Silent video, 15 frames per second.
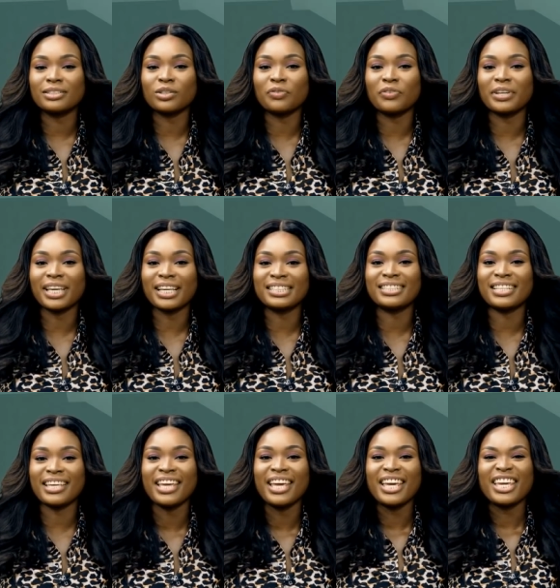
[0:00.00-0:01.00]
Not forget,
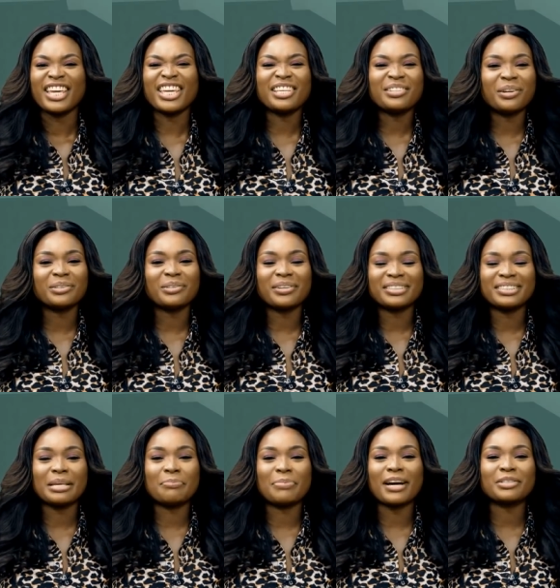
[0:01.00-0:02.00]
say, in dot talk,
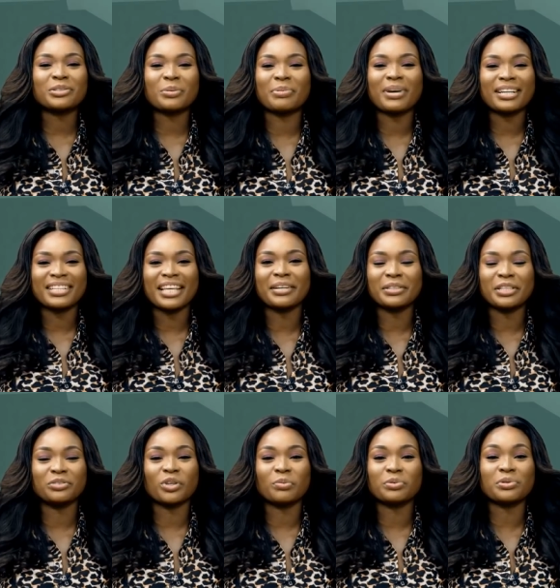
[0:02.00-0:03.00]
say, back to back, now they
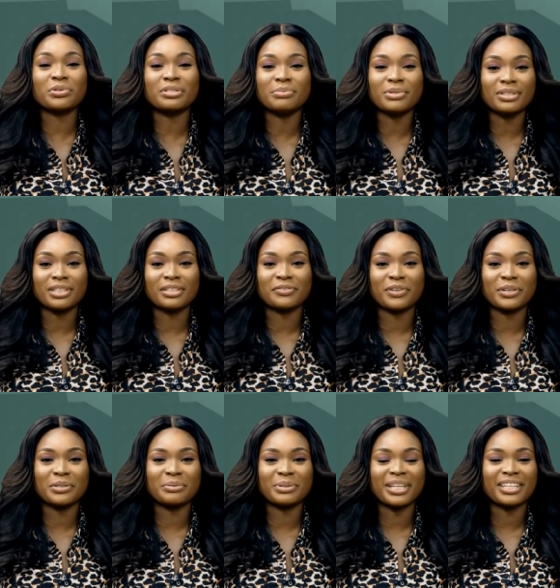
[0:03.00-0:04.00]
drop good music for
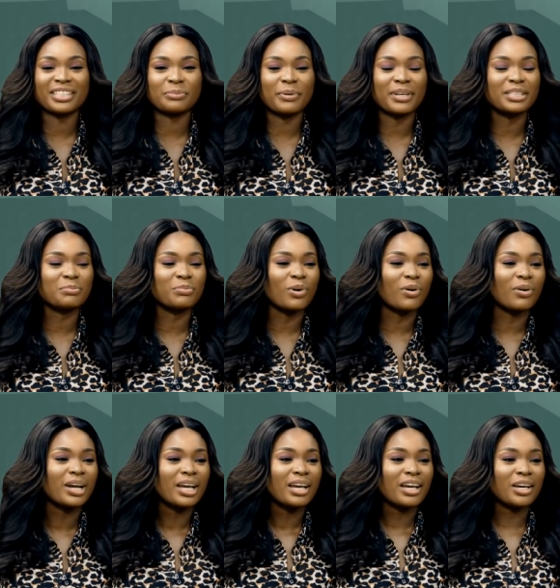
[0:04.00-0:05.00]
you. We expect more
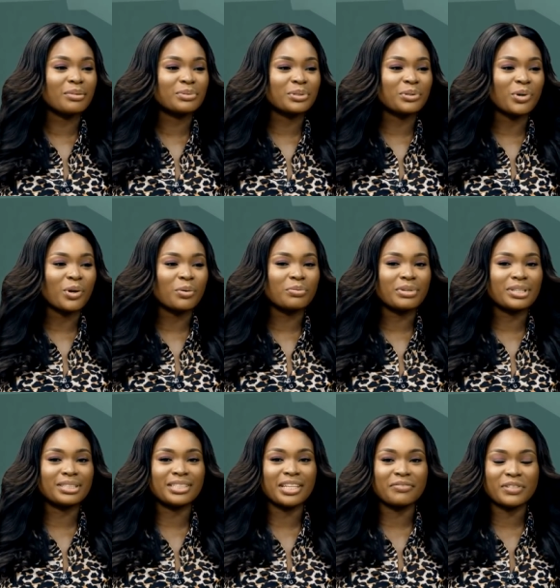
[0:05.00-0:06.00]
um, to come
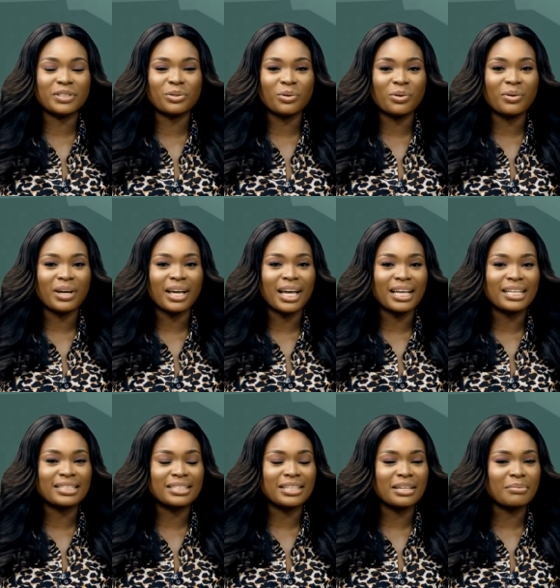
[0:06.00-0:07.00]
with Davido
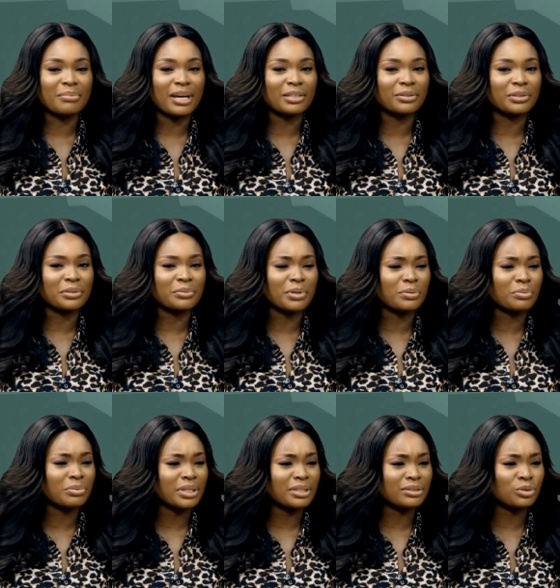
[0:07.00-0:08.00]
and um, another one
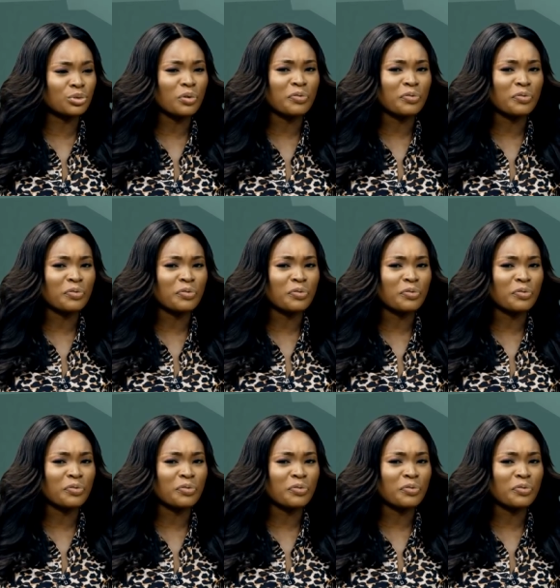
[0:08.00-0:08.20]
with two